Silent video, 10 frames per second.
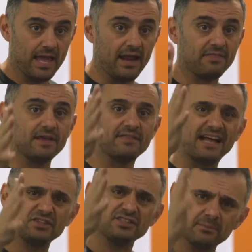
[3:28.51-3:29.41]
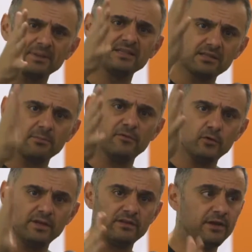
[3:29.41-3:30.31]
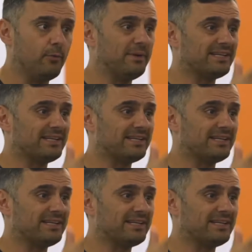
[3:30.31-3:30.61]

And I think that's just something some of you need to hear,